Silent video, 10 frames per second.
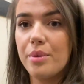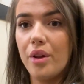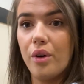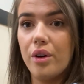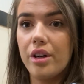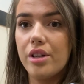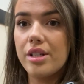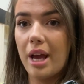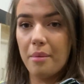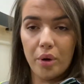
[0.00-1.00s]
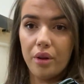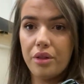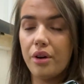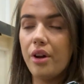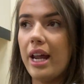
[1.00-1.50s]
where the orders get brought
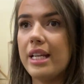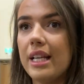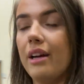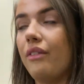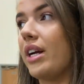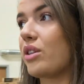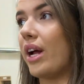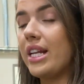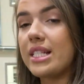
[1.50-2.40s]
through. Any deliveries or any